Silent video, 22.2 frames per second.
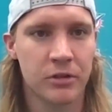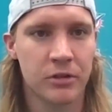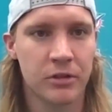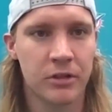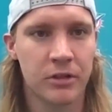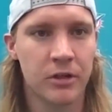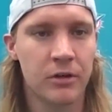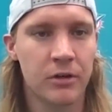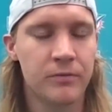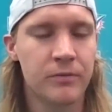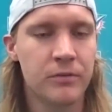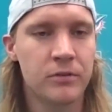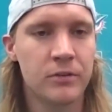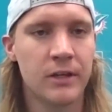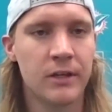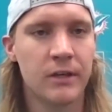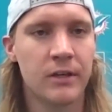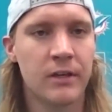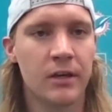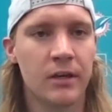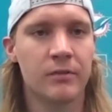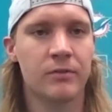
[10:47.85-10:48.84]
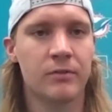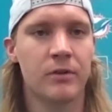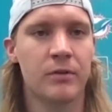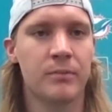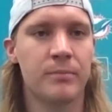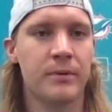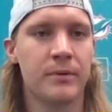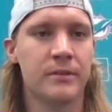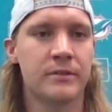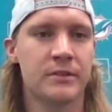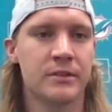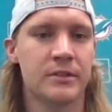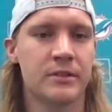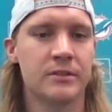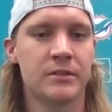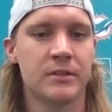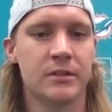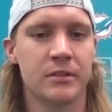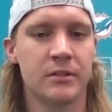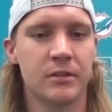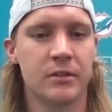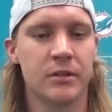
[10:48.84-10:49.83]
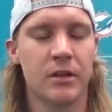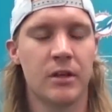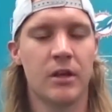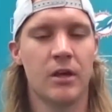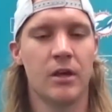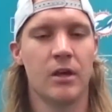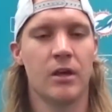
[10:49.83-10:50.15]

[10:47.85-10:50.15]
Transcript: You know, if you take care of your business and